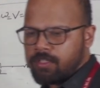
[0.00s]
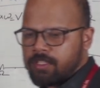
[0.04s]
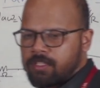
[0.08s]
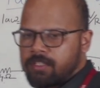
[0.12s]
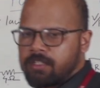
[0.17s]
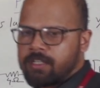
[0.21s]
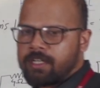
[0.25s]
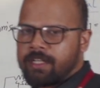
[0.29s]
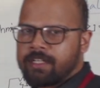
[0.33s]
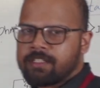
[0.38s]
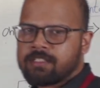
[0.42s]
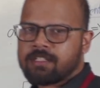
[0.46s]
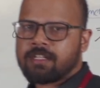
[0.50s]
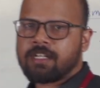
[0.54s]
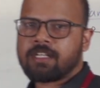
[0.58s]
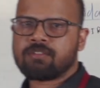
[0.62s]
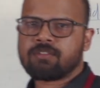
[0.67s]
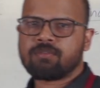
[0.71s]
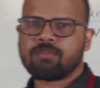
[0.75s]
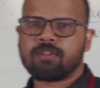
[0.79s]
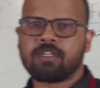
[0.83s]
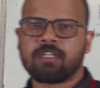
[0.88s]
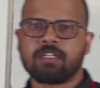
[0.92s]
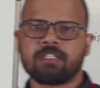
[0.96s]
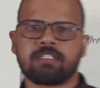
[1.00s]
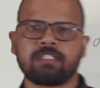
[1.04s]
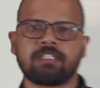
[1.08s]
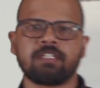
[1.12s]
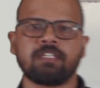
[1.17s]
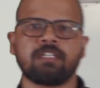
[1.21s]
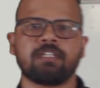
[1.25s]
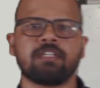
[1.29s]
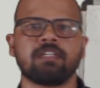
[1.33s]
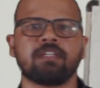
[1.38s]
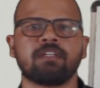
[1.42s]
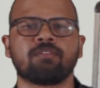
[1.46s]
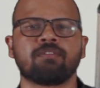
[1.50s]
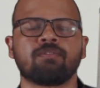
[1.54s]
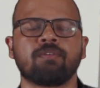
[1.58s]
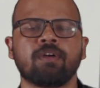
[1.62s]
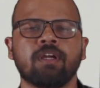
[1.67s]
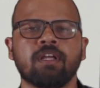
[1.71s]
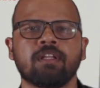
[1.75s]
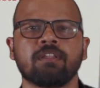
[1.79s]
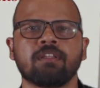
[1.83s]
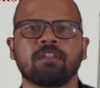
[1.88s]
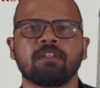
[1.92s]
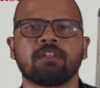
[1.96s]
next class we will see
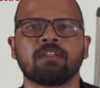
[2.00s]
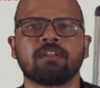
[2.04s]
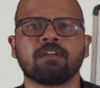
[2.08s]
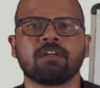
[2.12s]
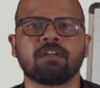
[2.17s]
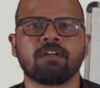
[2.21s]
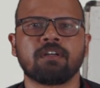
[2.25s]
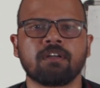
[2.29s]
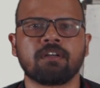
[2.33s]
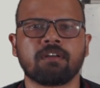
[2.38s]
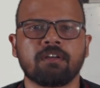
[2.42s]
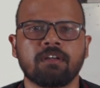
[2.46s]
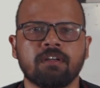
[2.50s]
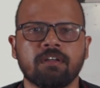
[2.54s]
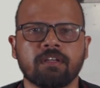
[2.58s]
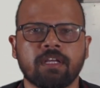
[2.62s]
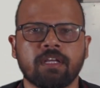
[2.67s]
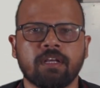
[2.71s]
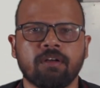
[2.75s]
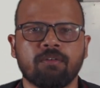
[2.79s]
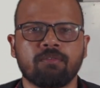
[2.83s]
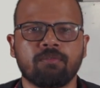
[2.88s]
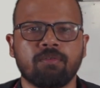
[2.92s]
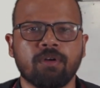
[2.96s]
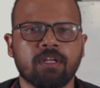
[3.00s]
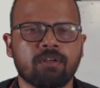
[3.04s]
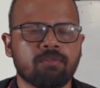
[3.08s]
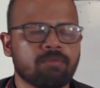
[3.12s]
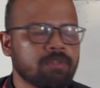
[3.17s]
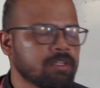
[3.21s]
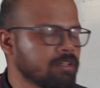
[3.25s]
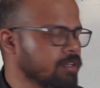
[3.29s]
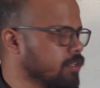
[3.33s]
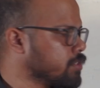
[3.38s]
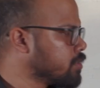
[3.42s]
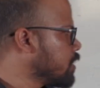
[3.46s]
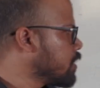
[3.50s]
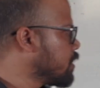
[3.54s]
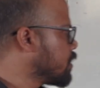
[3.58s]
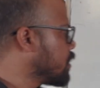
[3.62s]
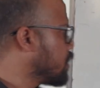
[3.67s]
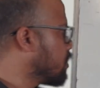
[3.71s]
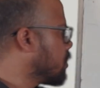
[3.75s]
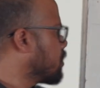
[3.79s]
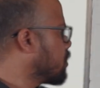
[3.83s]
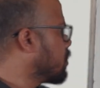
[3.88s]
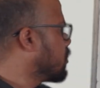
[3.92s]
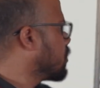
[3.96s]
when we consider
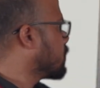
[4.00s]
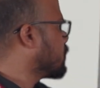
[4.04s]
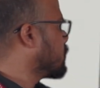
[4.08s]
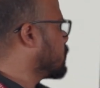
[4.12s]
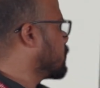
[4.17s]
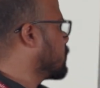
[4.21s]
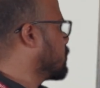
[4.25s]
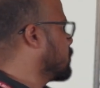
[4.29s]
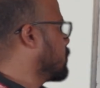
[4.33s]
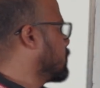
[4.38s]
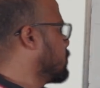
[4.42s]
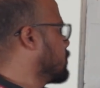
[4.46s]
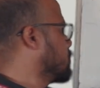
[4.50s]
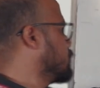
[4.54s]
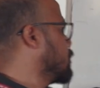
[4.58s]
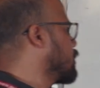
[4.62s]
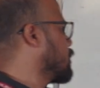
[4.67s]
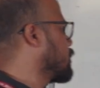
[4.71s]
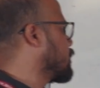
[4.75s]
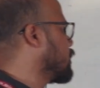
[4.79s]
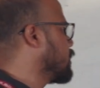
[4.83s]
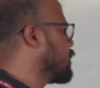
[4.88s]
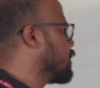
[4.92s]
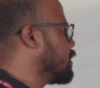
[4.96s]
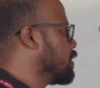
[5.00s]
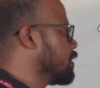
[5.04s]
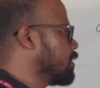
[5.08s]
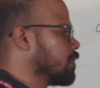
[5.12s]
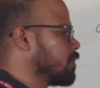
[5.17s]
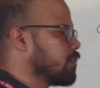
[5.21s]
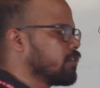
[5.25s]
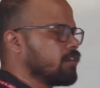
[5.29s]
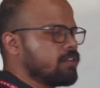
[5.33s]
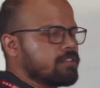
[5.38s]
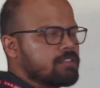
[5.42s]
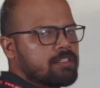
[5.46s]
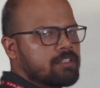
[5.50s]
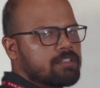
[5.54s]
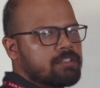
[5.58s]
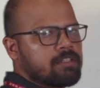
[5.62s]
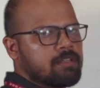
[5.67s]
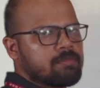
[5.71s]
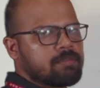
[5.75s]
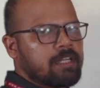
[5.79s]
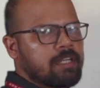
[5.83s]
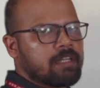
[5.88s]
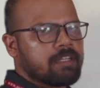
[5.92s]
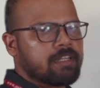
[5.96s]
the circuit consists of
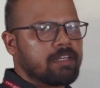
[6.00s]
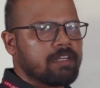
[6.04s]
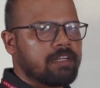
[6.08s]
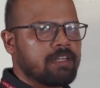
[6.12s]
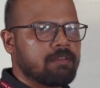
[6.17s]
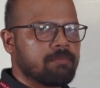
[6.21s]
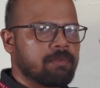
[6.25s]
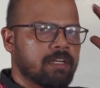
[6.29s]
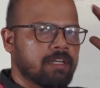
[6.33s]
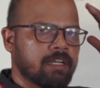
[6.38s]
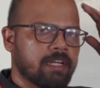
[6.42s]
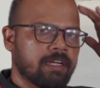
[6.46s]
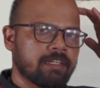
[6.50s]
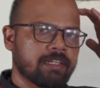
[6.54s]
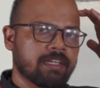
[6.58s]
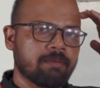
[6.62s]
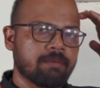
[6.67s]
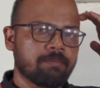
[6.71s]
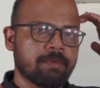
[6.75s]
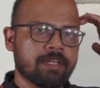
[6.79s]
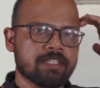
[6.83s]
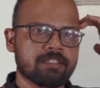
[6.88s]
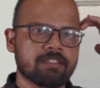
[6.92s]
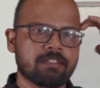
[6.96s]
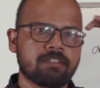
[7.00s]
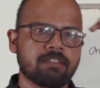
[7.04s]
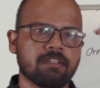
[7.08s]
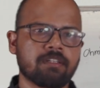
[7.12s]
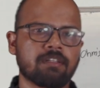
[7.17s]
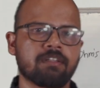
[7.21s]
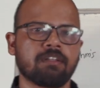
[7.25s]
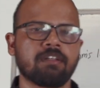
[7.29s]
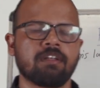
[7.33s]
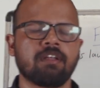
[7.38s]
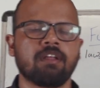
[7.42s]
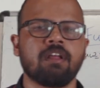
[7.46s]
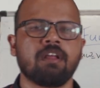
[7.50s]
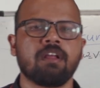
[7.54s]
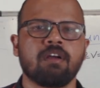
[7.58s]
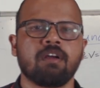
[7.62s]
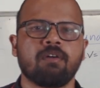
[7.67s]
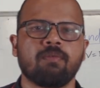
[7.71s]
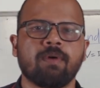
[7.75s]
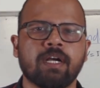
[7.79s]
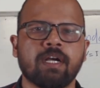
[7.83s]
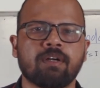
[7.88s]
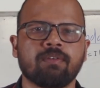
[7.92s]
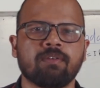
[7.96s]
circuit element capacitor,
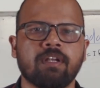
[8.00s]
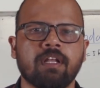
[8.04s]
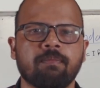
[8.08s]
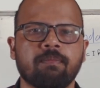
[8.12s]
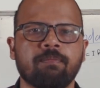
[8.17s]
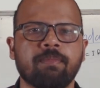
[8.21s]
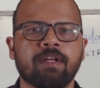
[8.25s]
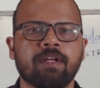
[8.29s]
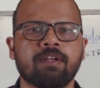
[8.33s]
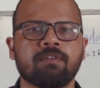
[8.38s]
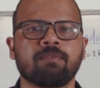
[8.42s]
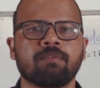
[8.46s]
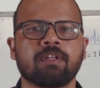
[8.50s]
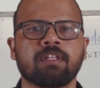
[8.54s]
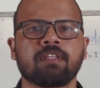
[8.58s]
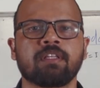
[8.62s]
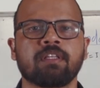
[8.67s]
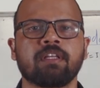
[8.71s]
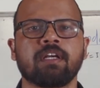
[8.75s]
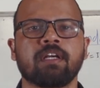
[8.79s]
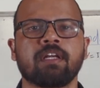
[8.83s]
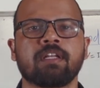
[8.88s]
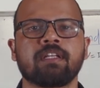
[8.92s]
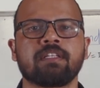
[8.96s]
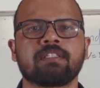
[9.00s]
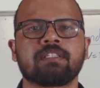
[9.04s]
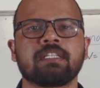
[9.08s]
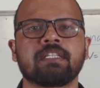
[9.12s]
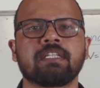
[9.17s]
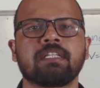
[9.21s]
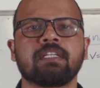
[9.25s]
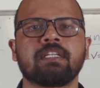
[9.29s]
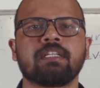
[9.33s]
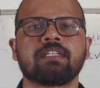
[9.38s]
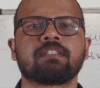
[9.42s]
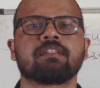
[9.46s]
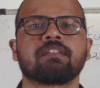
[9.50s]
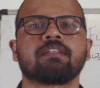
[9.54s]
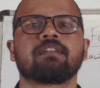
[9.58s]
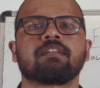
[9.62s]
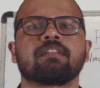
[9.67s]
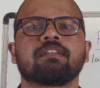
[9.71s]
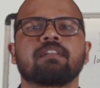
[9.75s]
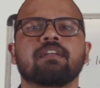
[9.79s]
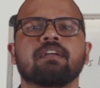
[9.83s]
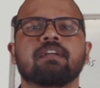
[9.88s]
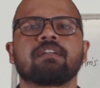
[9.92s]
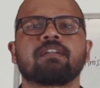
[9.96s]
what will happen when they are in series, they
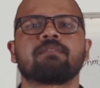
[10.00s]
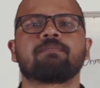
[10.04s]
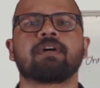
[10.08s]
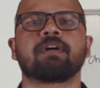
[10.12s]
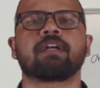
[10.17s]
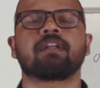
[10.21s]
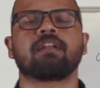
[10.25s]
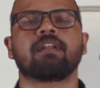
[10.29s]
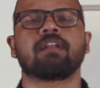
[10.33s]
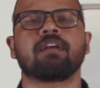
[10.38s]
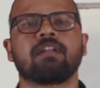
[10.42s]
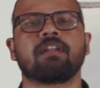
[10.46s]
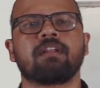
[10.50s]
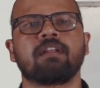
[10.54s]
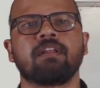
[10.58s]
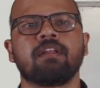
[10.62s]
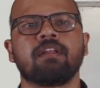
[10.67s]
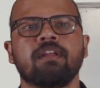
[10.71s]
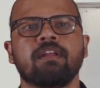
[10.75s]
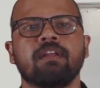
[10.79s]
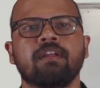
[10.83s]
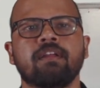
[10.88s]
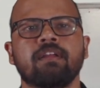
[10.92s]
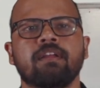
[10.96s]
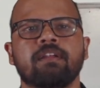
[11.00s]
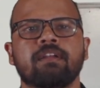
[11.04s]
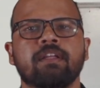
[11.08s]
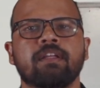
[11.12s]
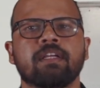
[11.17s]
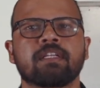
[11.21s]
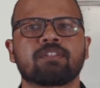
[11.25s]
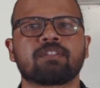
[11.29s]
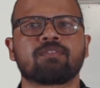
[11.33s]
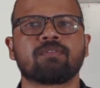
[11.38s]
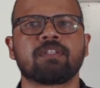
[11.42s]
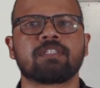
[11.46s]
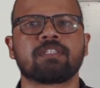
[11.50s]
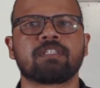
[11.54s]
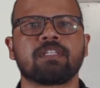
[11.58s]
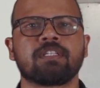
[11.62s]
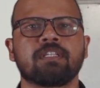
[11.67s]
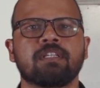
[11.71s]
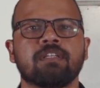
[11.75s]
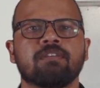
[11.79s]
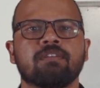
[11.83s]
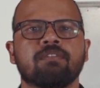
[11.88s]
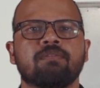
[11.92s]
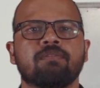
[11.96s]
are in parallel. Next we will see
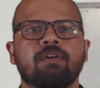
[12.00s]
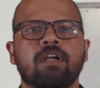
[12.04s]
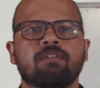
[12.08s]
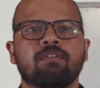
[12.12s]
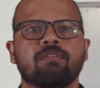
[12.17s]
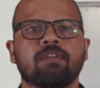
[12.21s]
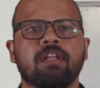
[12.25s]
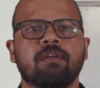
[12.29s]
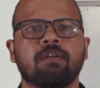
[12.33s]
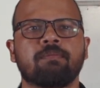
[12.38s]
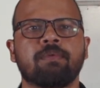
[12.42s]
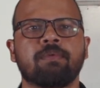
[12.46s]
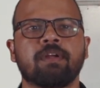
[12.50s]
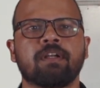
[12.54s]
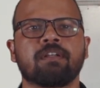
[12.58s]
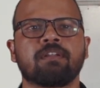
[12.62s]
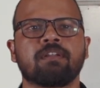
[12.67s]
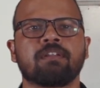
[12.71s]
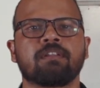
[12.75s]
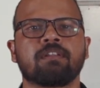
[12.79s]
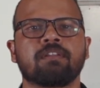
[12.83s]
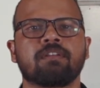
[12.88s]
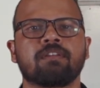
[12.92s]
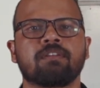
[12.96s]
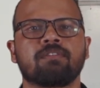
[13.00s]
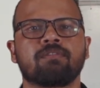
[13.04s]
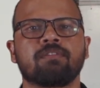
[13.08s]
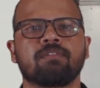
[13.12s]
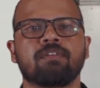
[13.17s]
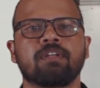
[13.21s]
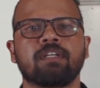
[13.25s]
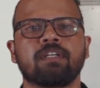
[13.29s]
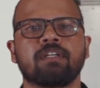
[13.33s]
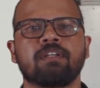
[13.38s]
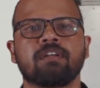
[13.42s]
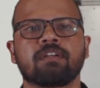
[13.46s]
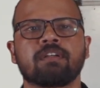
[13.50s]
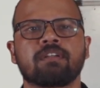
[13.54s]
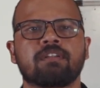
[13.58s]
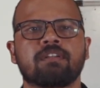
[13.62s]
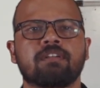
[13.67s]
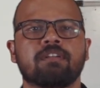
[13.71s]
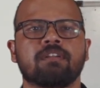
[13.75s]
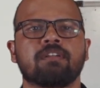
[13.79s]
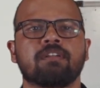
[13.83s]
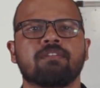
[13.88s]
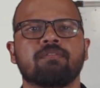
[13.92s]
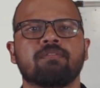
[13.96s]
what will happen to the
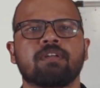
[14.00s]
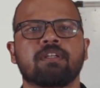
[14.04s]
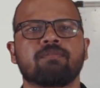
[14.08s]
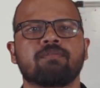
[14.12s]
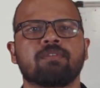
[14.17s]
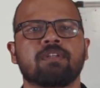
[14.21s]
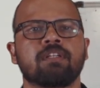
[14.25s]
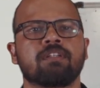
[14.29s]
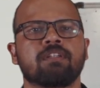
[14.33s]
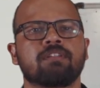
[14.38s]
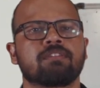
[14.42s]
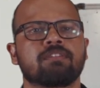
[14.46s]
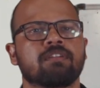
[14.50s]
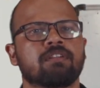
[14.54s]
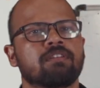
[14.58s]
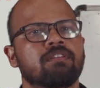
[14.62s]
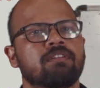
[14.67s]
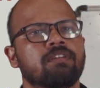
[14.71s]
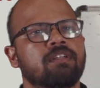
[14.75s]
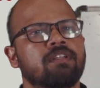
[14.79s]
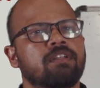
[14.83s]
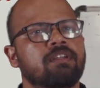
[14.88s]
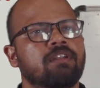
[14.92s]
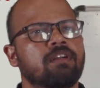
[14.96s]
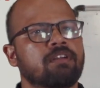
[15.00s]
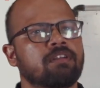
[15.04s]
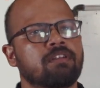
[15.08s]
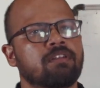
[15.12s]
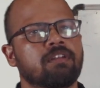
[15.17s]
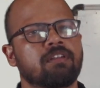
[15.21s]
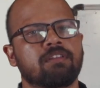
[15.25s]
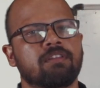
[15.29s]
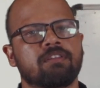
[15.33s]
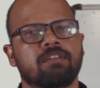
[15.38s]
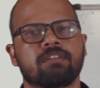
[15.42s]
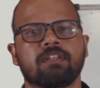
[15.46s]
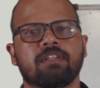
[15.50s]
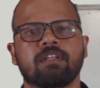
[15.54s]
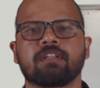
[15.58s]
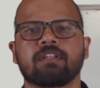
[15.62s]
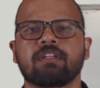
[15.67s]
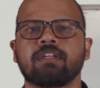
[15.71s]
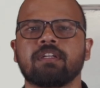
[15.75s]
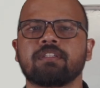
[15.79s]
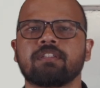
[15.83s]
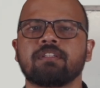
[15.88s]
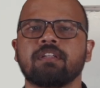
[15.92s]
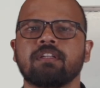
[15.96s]
inductor when we insert the inductor in the
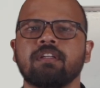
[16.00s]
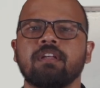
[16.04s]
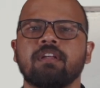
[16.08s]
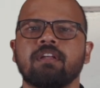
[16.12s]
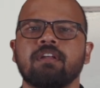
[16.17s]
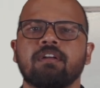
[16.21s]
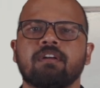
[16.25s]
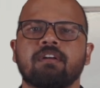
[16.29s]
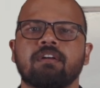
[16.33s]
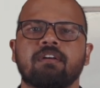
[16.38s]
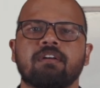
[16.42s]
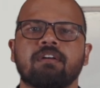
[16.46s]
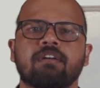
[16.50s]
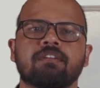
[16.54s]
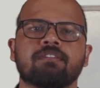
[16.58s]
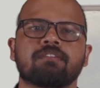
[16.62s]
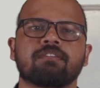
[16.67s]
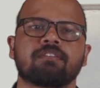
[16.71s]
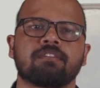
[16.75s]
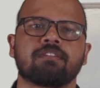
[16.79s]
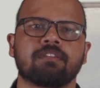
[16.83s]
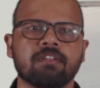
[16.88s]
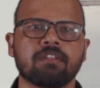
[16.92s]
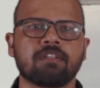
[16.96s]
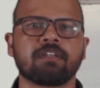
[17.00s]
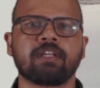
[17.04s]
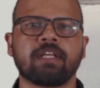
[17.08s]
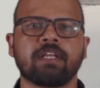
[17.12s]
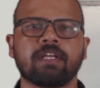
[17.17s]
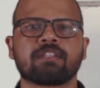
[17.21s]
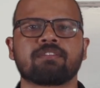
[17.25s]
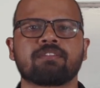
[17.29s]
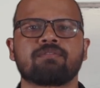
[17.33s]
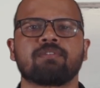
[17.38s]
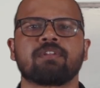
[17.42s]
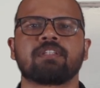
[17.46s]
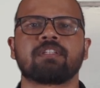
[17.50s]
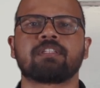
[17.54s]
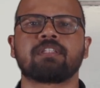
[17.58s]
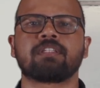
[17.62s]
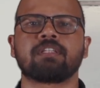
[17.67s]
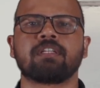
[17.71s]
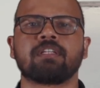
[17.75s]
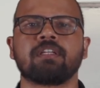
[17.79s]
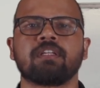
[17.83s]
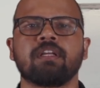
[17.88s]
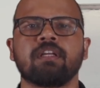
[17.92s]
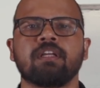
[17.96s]
circuits, or next we will
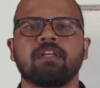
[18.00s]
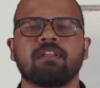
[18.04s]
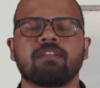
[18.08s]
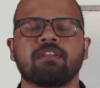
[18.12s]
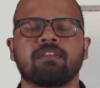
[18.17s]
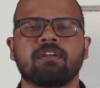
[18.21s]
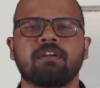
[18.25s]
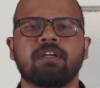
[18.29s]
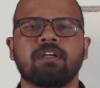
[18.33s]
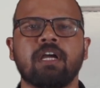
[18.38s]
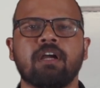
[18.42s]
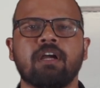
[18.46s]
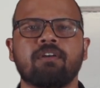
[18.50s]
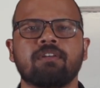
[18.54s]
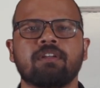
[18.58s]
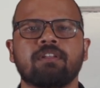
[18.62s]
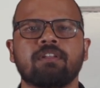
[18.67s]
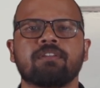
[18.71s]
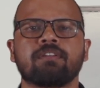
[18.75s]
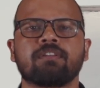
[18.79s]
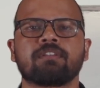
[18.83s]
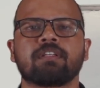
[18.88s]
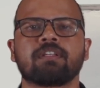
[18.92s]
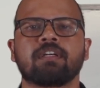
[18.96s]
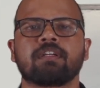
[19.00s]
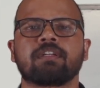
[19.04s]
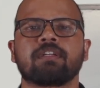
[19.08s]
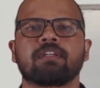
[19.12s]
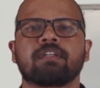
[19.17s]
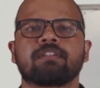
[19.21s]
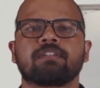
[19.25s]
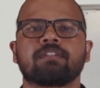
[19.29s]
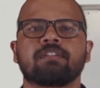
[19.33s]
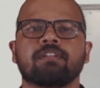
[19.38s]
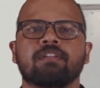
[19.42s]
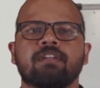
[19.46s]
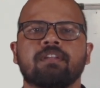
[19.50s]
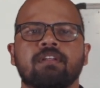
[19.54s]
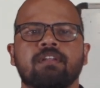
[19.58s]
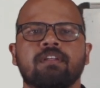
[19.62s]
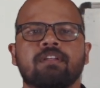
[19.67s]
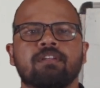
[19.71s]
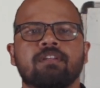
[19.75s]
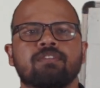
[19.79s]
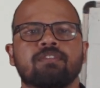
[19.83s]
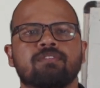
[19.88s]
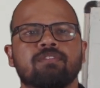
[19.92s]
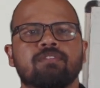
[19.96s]
see the diode in the circuits.
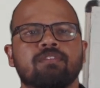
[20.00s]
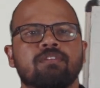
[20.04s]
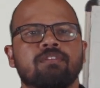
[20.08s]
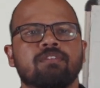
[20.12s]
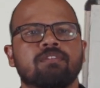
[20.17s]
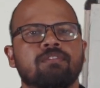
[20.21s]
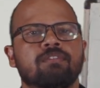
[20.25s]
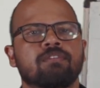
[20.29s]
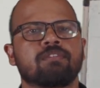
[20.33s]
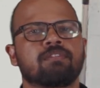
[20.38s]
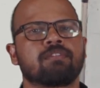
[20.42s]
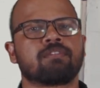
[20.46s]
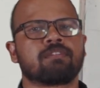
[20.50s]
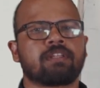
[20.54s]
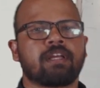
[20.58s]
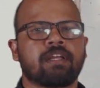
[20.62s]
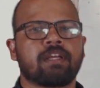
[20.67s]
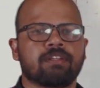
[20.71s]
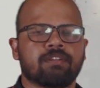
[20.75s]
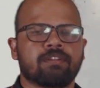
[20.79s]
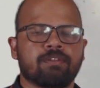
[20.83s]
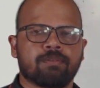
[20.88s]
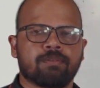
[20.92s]
So thank you.